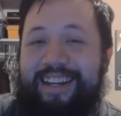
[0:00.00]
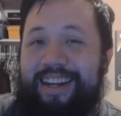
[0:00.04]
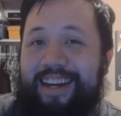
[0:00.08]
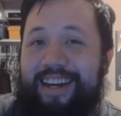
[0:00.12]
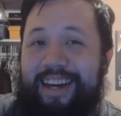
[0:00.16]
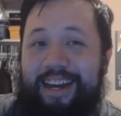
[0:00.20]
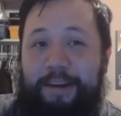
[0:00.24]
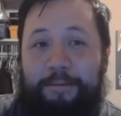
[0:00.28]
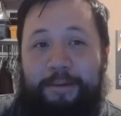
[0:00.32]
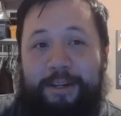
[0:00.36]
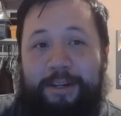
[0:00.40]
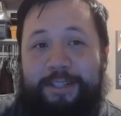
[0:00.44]

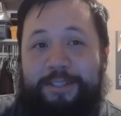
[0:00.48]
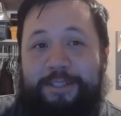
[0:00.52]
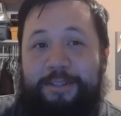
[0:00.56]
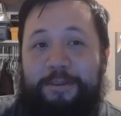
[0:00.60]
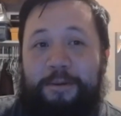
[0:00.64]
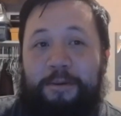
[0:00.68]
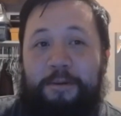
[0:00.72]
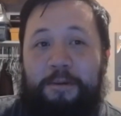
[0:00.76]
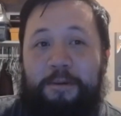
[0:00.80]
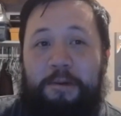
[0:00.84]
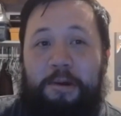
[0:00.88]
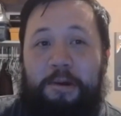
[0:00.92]
I watched the
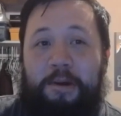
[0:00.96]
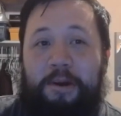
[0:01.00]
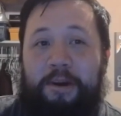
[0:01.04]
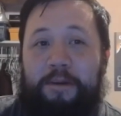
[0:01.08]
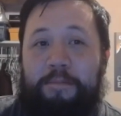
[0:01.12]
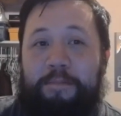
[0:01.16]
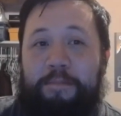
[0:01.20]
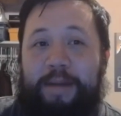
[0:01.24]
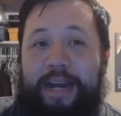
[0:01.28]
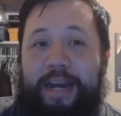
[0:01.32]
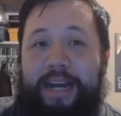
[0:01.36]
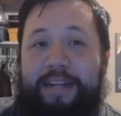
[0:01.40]
whole
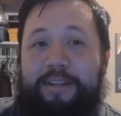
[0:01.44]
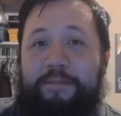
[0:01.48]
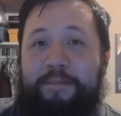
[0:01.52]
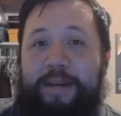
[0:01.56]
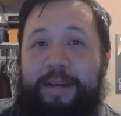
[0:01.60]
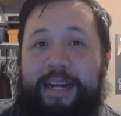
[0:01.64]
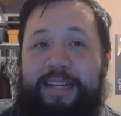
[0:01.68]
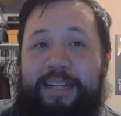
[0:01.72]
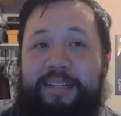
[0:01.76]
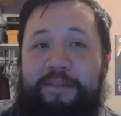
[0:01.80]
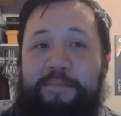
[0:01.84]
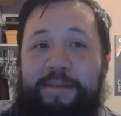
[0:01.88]
card back to
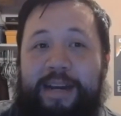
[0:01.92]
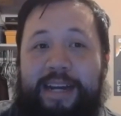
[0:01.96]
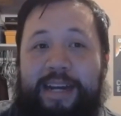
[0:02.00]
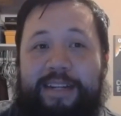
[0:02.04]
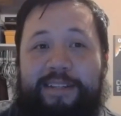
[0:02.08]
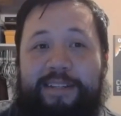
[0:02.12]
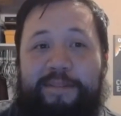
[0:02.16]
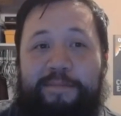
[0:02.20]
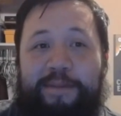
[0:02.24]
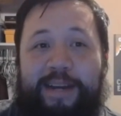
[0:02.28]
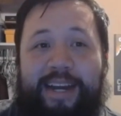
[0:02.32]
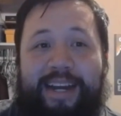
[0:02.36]
back to back
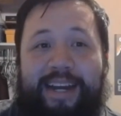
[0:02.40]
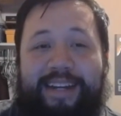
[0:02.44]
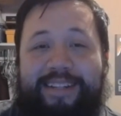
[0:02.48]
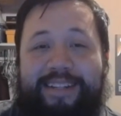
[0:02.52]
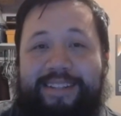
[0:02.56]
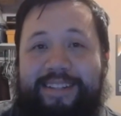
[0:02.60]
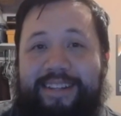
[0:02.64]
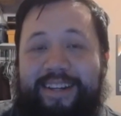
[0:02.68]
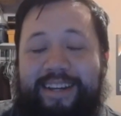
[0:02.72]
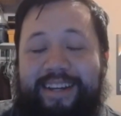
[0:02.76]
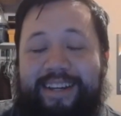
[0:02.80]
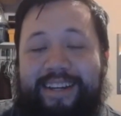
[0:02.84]
to back
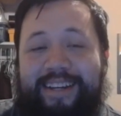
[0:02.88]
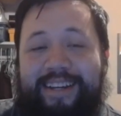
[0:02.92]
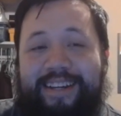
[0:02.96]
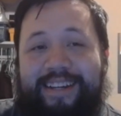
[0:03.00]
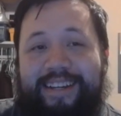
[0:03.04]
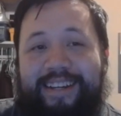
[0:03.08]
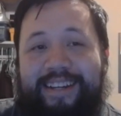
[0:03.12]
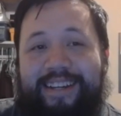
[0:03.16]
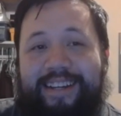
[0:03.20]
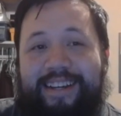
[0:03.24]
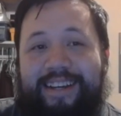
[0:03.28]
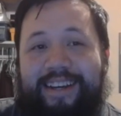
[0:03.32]
today,
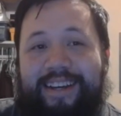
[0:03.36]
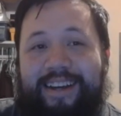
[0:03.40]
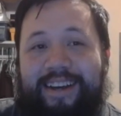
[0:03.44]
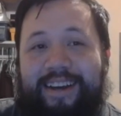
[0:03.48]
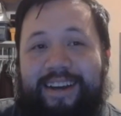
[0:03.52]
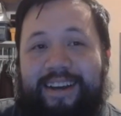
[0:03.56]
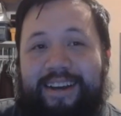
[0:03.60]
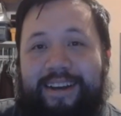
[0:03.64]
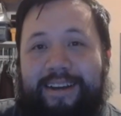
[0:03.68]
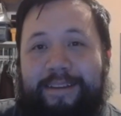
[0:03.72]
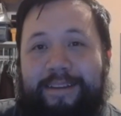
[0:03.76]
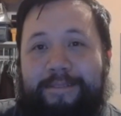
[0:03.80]

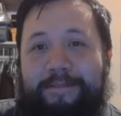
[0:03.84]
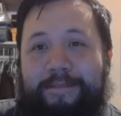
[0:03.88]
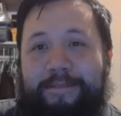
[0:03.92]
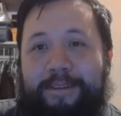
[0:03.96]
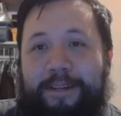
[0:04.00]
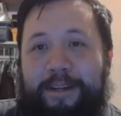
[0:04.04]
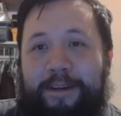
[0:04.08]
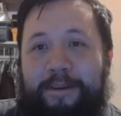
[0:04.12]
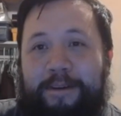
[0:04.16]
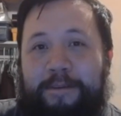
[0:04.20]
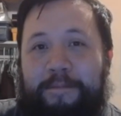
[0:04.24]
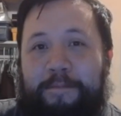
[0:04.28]
uh,
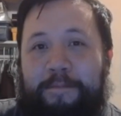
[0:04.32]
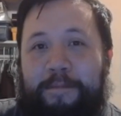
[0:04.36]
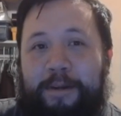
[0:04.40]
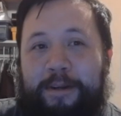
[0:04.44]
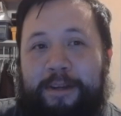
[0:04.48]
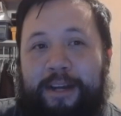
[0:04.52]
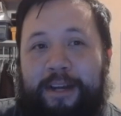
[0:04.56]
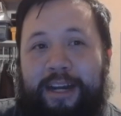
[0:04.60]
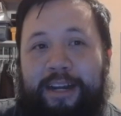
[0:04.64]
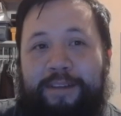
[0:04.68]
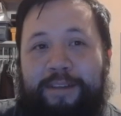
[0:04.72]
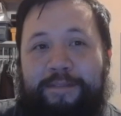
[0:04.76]
you know, on
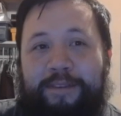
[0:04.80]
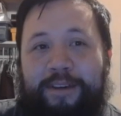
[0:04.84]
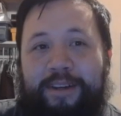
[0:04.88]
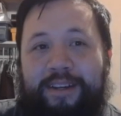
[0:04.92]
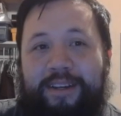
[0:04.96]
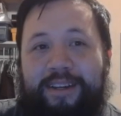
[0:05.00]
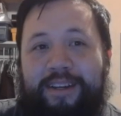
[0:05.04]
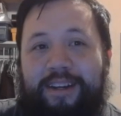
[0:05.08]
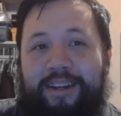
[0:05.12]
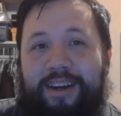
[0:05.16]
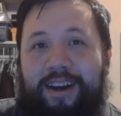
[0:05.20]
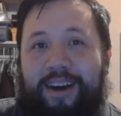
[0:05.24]
kind of a
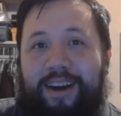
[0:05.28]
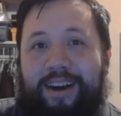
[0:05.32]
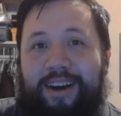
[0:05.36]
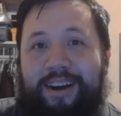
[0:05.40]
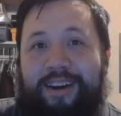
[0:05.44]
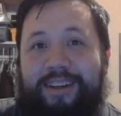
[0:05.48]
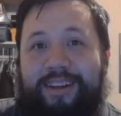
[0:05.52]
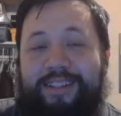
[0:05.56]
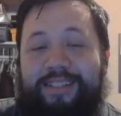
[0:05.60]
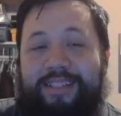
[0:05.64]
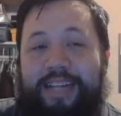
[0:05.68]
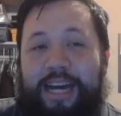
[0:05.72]

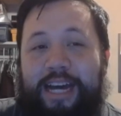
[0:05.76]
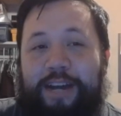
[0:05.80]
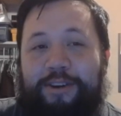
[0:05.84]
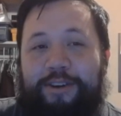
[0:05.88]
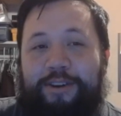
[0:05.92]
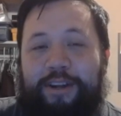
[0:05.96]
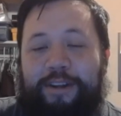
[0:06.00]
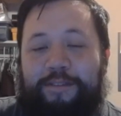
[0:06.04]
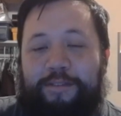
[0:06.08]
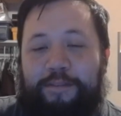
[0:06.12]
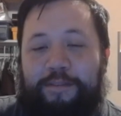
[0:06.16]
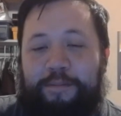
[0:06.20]
odd
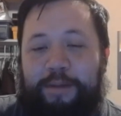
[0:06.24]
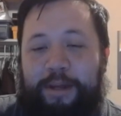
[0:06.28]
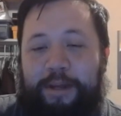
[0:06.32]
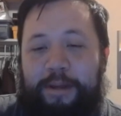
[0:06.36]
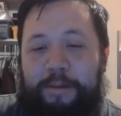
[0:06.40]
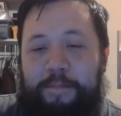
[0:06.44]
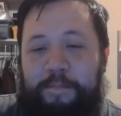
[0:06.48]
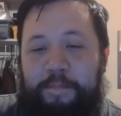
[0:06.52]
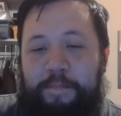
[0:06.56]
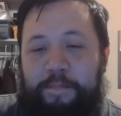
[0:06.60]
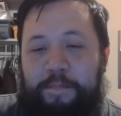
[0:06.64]
Saturday for me.